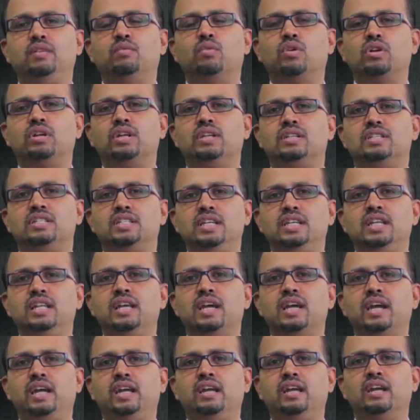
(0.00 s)
he wanted
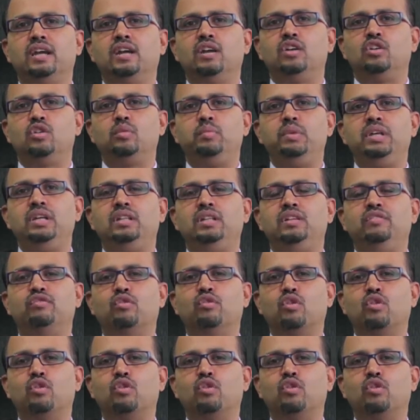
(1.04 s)
CDI to be the